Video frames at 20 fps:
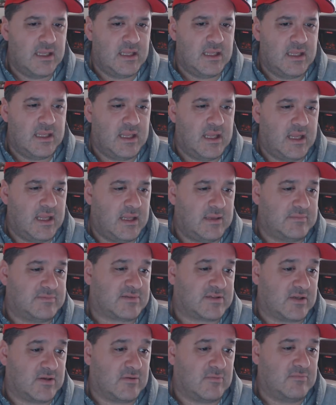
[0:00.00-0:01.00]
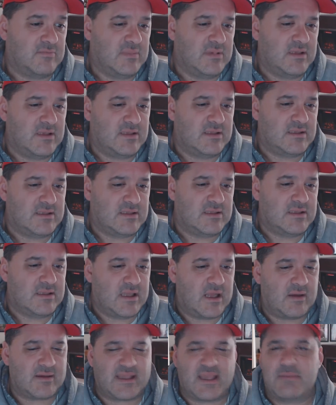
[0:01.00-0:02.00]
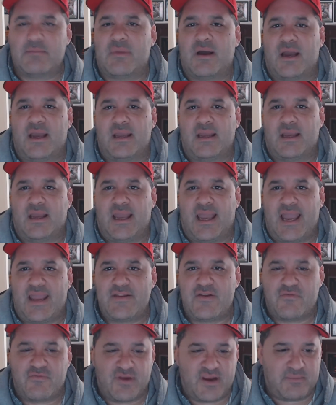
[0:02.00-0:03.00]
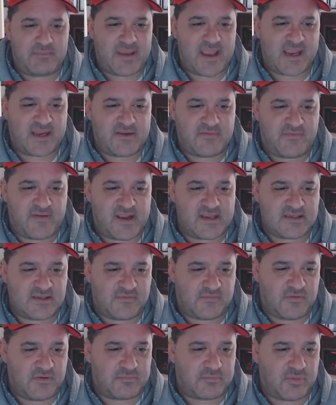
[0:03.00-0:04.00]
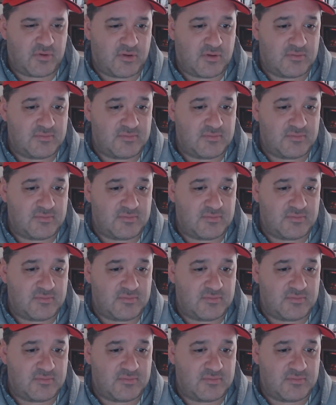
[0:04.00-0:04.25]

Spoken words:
So I'll get my hat in the ring back in the fantasy football.